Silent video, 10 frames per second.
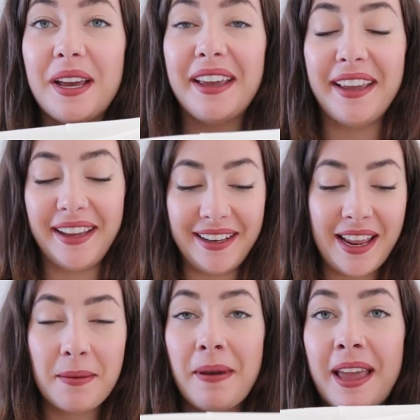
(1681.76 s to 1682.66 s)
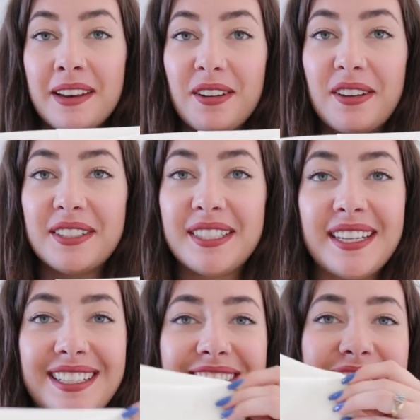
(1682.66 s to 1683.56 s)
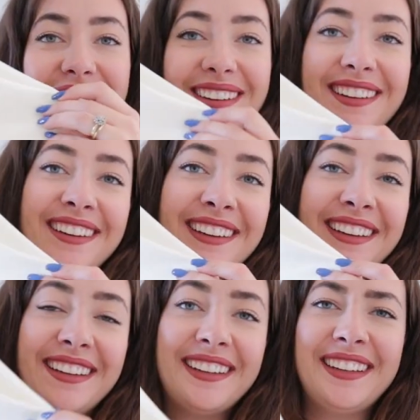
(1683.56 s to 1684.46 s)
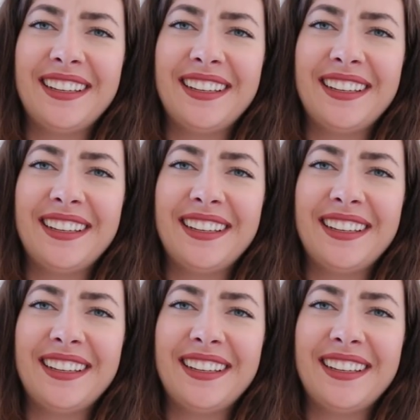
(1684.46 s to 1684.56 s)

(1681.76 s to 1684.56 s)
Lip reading: my neck band all stitched on.